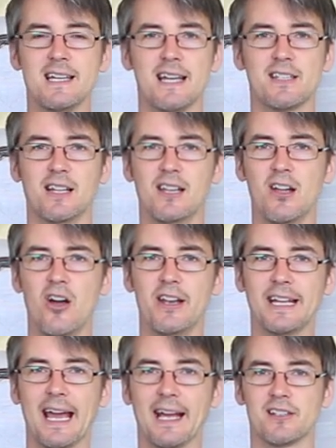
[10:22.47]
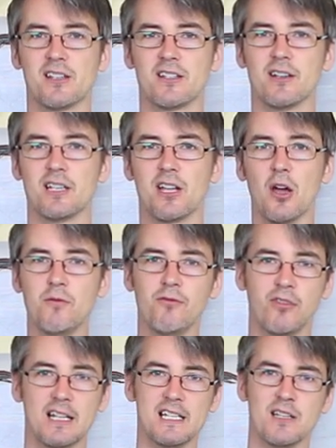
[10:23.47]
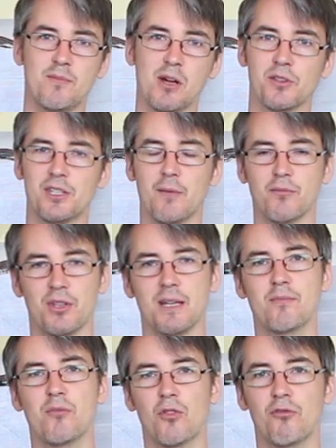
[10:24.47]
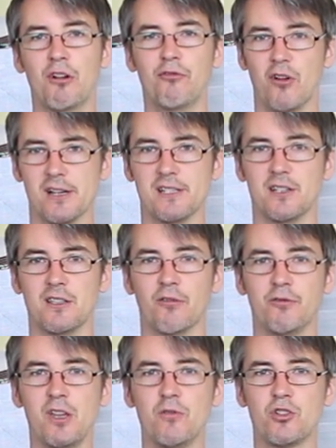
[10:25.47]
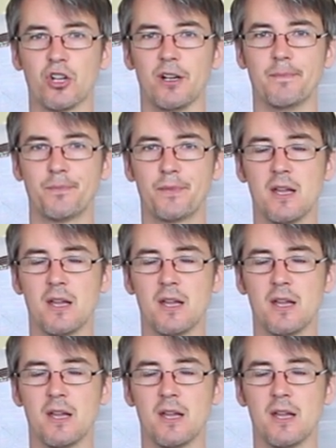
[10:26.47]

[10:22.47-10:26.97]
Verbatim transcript: It's a learning exercise, hopefully, to build something more refined in the future.